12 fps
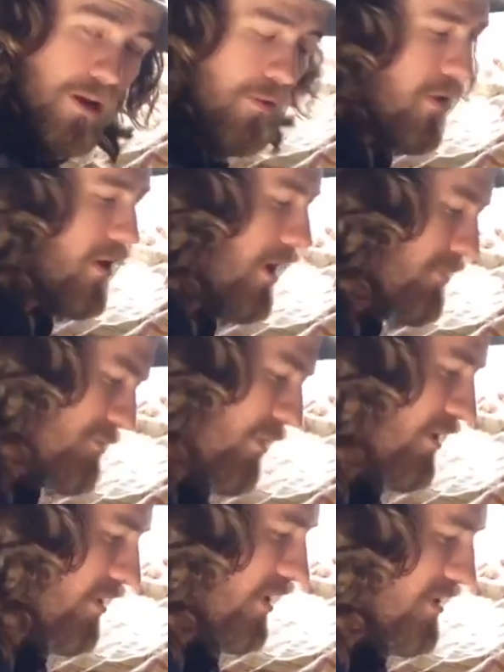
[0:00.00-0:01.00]
I wanted to have a
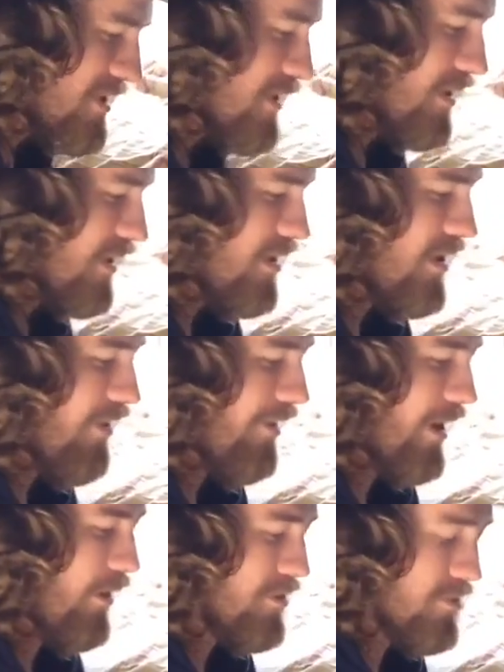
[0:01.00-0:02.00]
spot that I could sit and eat, and
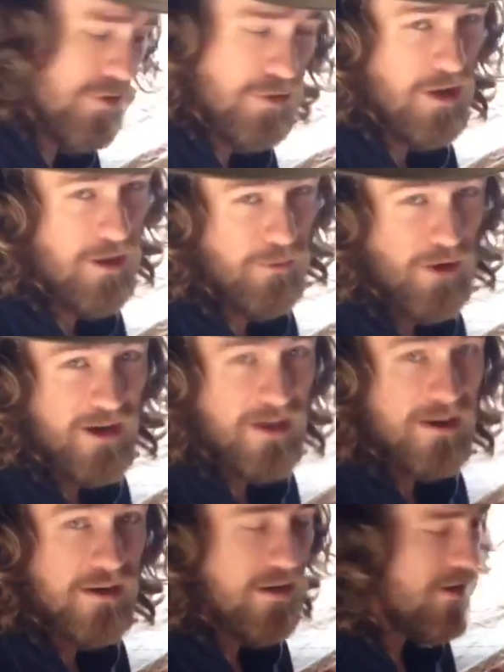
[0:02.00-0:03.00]
I also do a lot of writing,